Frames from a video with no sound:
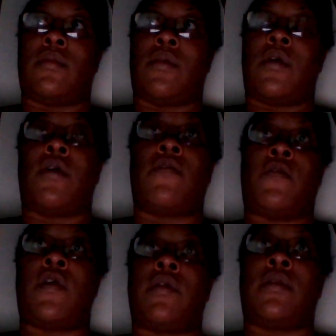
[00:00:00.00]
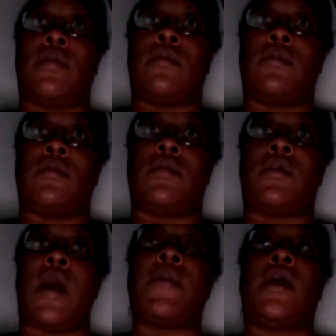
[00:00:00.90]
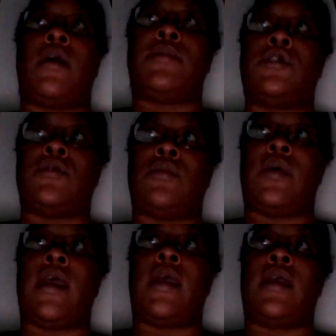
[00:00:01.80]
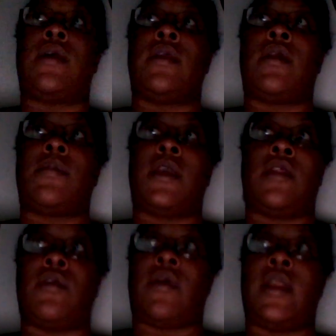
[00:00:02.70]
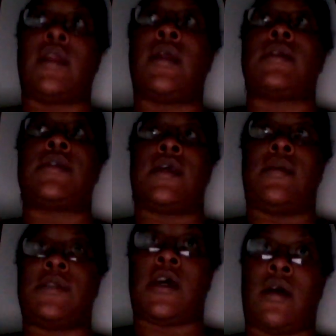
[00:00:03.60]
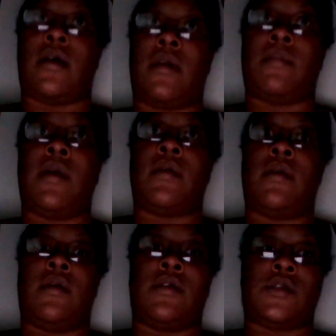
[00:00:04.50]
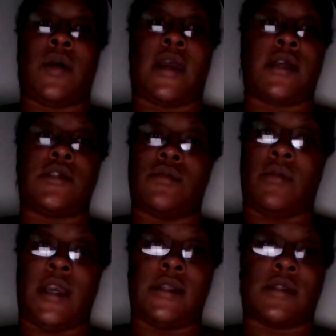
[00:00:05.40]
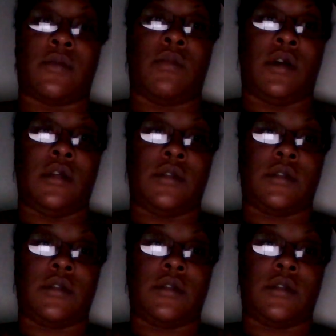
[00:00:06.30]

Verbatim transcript: or for coming up due, and ended up getting it graded at the same time. So I got two grades at once.